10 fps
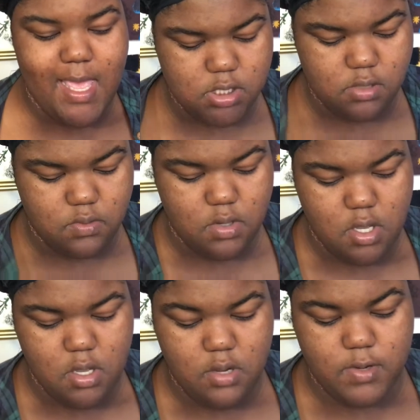So
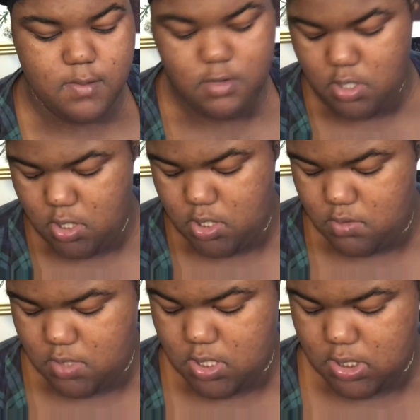what I'm going to
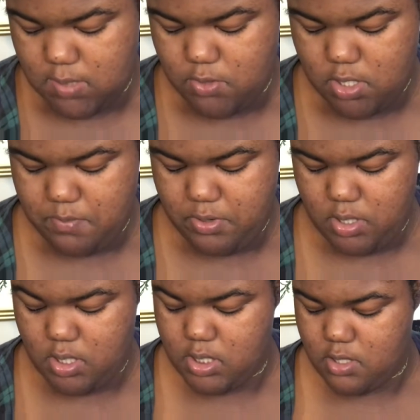do is I'm going to put
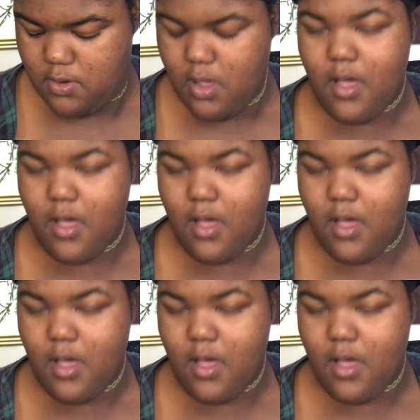this on.